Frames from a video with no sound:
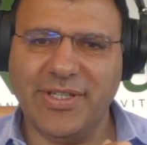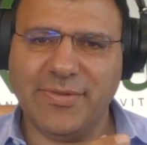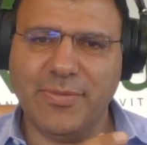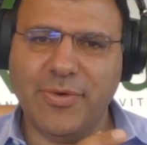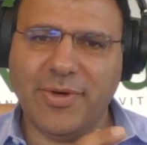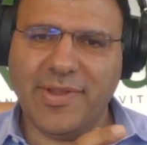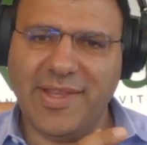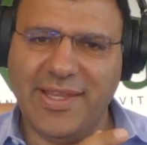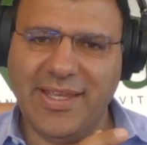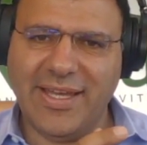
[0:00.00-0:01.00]
He's more
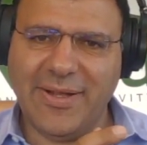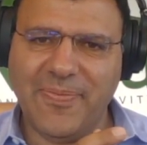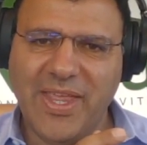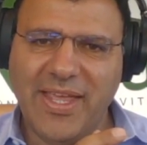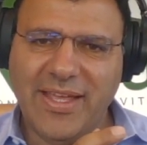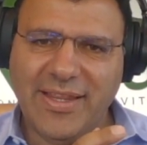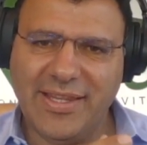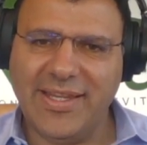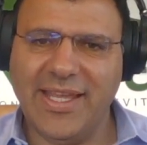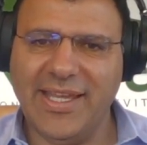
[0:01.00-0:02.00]
the
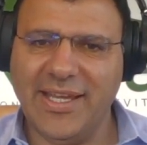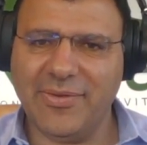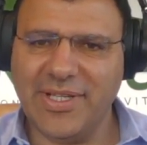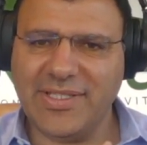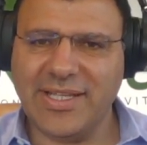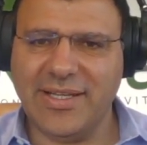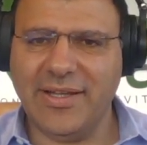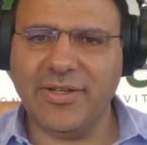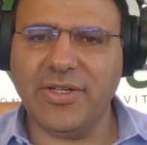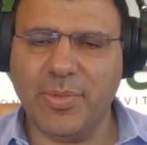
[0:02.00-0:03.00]
taking risk and the
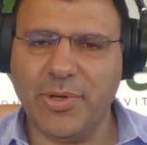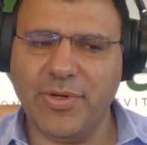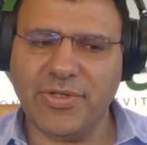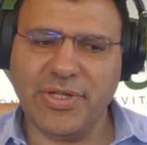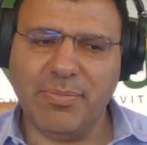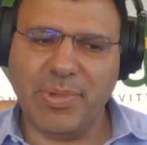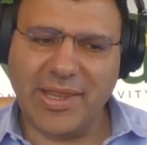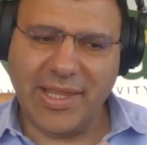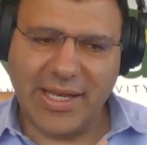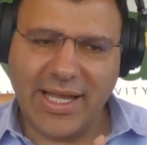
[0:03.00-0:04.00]
entrepreneurship. But
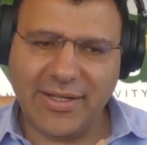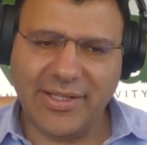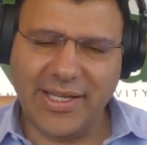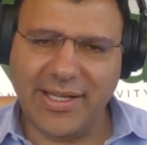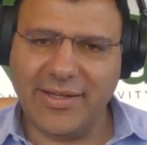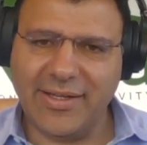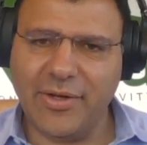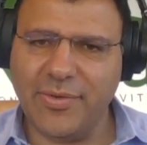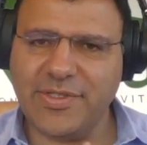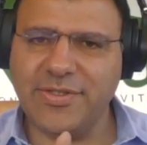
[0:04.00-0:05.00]
then how to get it? He
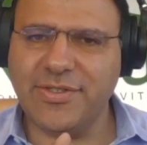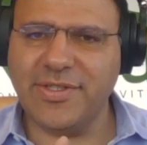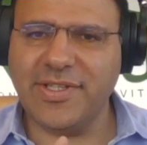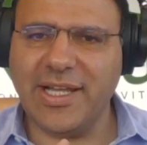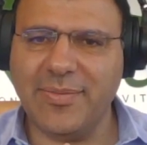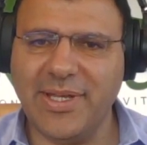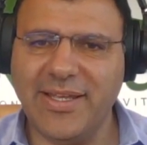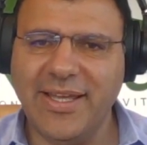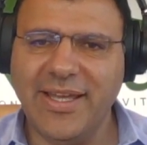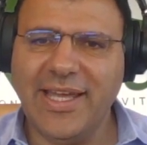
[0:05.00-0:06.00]
always used to tell me,
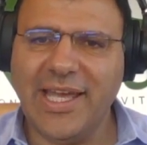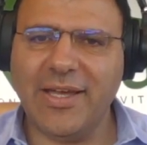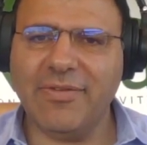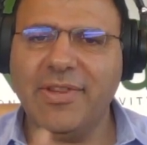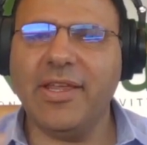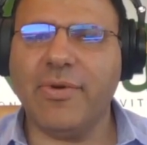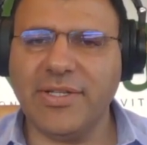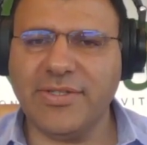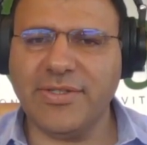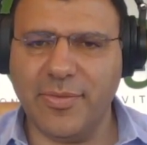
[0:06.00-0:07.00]
everything
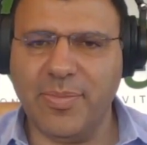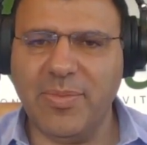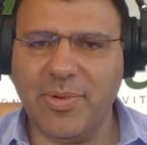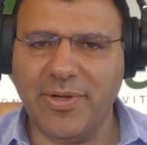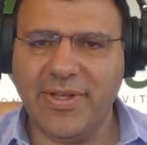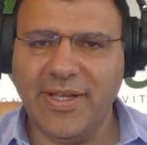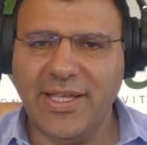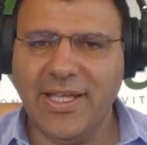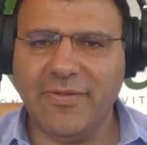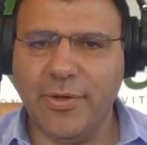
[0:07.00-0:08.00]
runs through people.
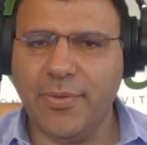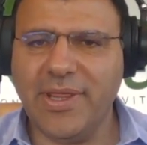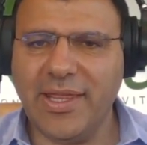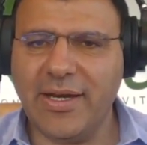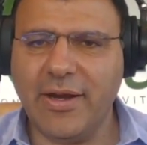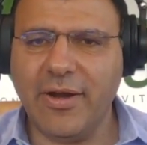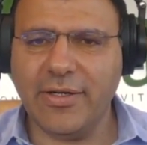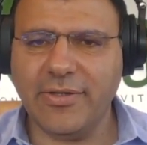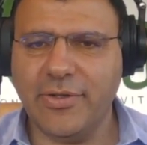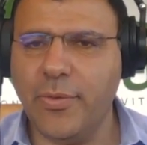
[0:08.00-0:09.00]
If you win their
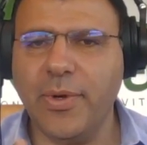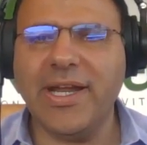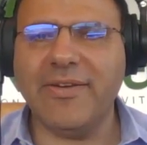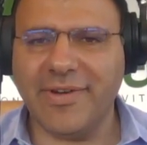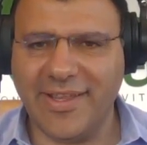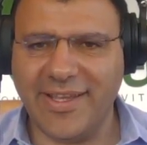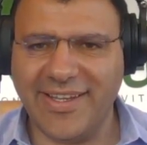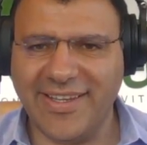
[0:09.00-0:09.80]
heart, you won everything,